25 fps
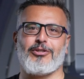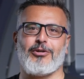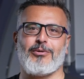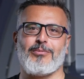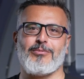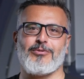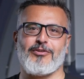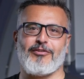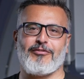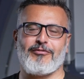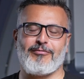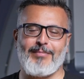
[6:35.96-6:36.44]

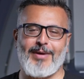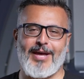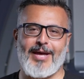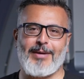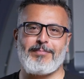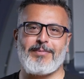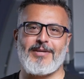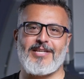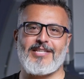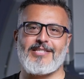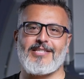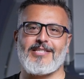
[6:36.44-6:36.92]
terms of
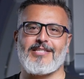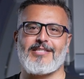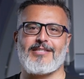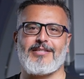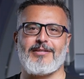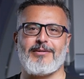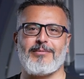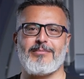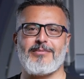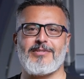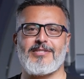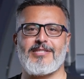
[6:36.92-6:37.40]
mapping
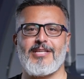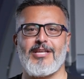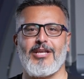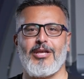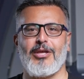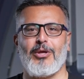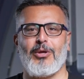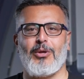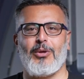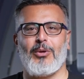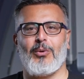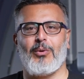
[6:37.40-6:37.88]
systems,
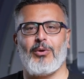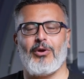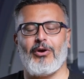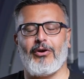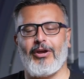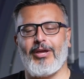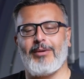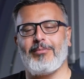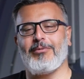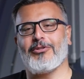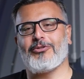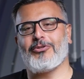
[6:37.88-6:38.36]
we
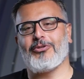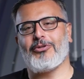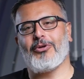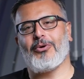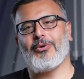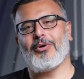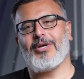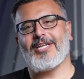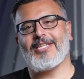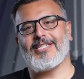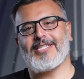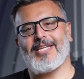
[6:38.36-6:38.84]
are able to
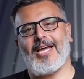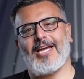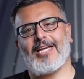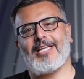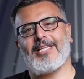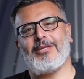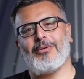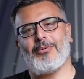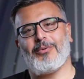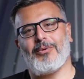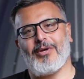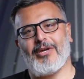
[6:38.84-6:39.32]
know
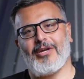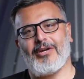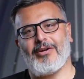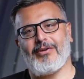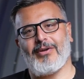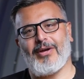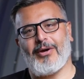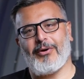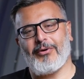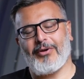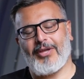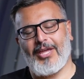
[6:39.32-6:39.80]
exactly
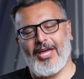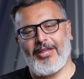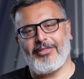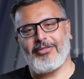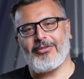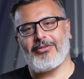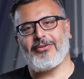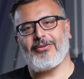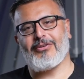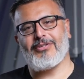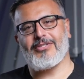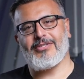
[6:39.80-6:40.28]
where our
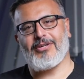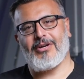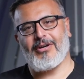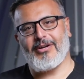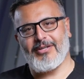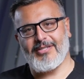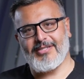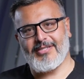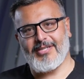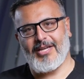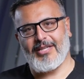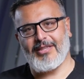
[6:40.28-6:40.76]
catheters
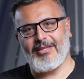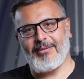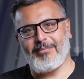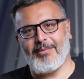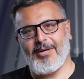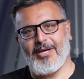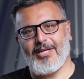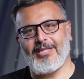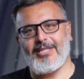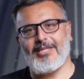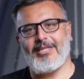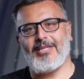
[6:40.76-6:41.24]
are inside the
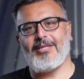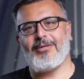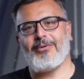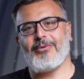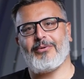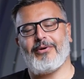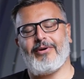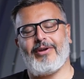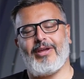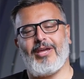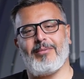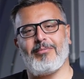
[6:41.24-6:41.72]
body.
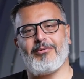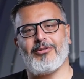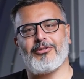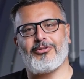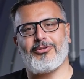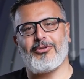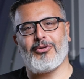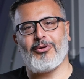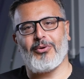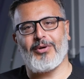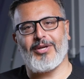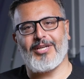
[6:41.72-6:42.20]
We are able
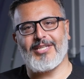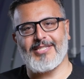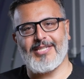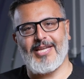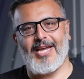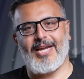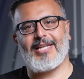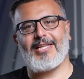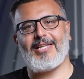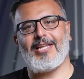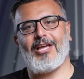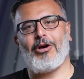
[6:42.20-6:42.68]
to know
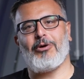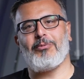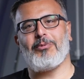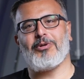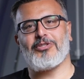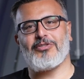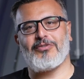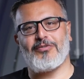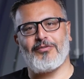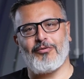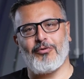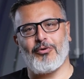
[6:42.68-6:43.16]
exactly how
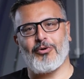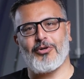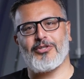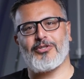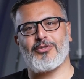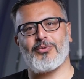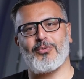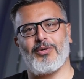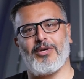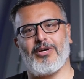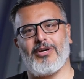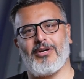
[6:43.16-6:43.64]
much
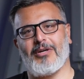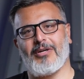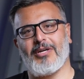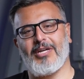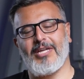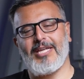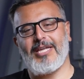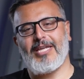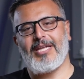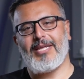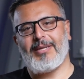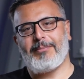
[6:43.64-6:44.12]
force we are
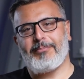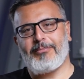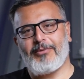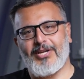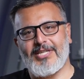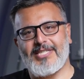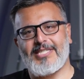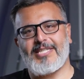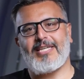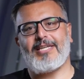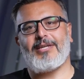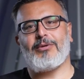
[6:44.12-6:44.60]

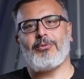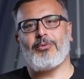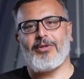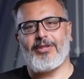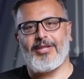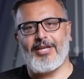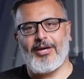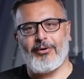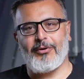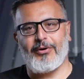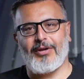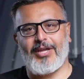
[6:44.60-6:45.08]
pressing
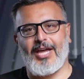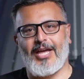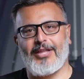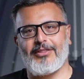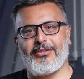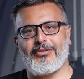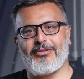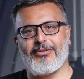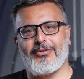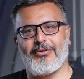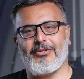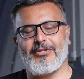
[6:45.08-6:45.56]
with our
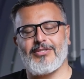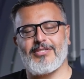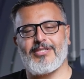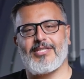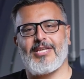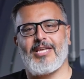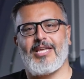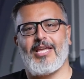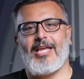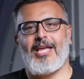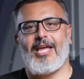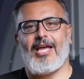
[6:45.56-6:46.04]
catheters,
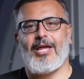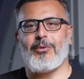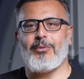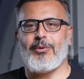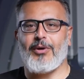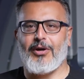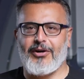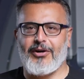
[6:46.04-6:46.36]
and we